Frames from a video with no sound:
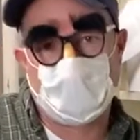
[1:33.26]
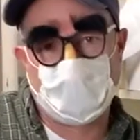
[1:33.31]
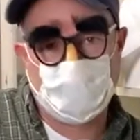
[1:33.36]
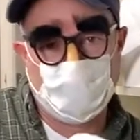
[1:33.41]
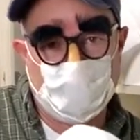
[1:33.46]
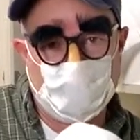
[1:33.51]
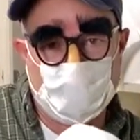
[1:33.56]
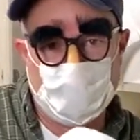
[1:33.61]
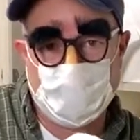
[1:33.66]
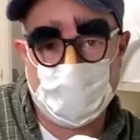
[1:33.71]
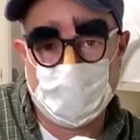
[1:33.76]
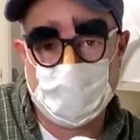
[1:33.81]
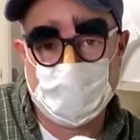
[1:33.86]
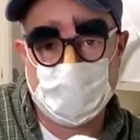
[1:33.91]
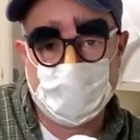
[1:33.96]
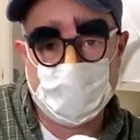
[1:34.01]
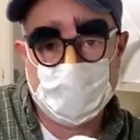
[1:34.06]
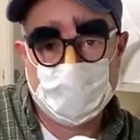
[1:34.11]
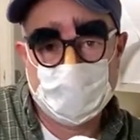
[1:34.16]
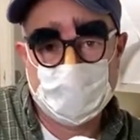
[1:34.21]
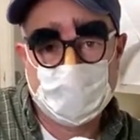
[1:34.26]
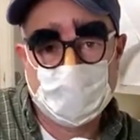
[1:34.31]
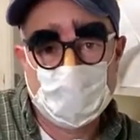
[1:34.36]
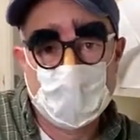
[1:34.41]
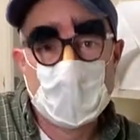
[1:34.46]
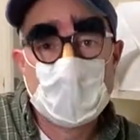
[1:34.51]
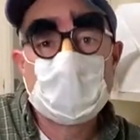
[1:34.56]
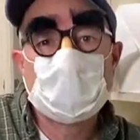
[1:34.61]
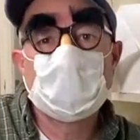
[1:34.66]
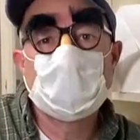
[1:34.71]
plague.
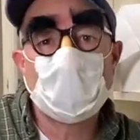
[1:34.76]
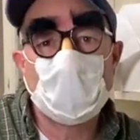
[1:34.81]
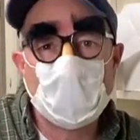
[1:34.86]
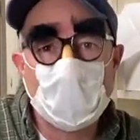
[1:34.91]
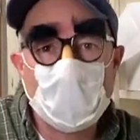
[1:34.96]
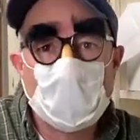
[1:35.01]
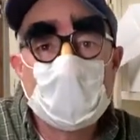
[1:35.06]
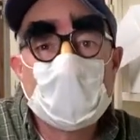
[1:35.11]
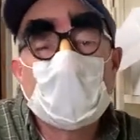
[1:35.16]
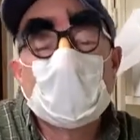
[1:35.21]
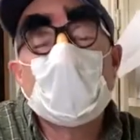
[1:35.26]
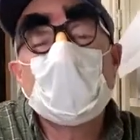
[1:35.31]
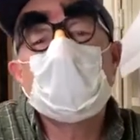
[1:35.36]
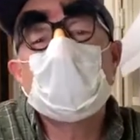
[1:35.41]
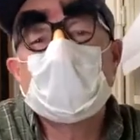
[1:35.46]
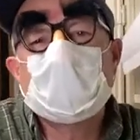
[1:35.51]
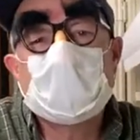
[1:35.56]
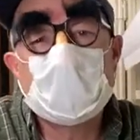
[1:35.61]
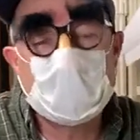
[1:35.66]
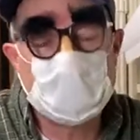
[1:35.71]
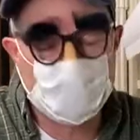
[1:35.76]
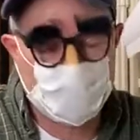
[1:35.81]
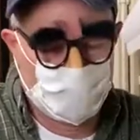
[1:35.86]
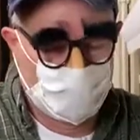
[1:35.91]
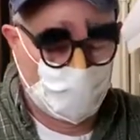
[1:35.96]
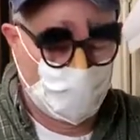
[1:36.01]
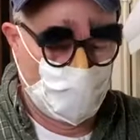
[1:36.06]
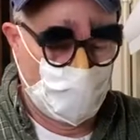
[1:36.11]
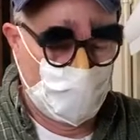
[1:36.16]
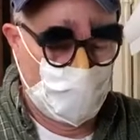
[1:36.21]
So, let me
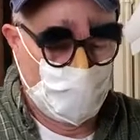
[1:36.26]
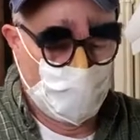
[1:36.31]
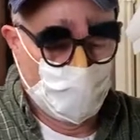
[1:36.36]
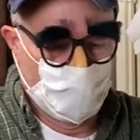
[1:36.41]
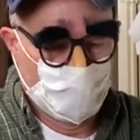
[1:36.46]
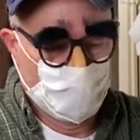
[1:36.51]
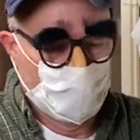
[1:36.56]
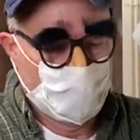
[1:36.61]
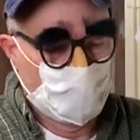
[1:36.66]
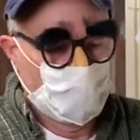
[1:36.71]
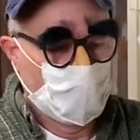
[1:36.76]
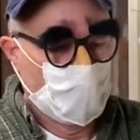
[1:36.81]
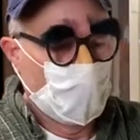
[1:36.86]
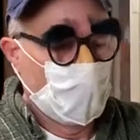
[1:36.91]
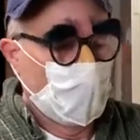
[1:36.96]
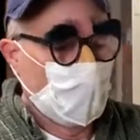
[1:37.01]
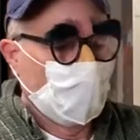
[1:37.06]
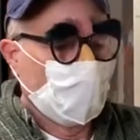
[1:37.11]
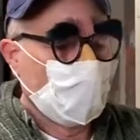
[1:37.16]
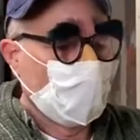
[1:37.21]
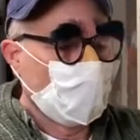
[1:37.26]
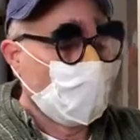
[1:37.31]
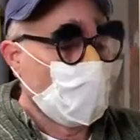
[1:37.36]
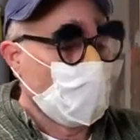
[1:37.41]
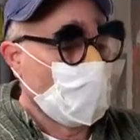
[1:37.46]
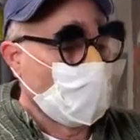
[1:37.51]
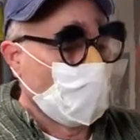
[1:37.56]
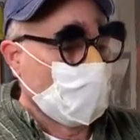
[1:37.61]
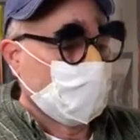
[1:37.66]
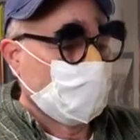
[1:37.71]
demonstrate. You're
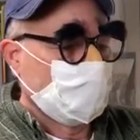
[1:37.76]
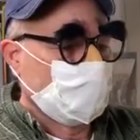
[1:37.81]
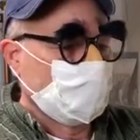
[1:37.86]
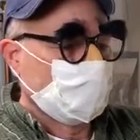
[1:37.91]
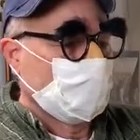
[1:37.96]
going to